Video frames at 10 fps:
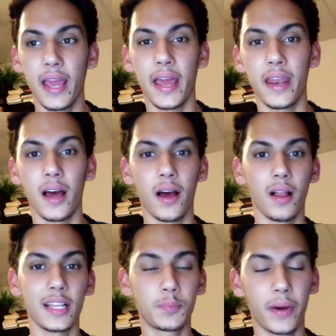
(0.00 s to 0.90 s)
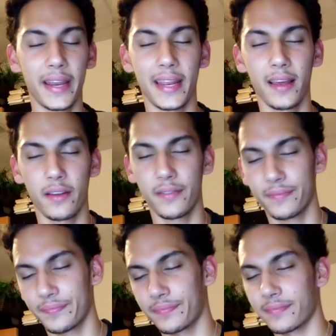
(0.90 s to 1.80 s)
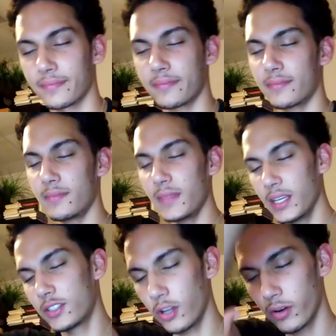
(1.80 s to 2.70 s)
and uh, let's pray together. So,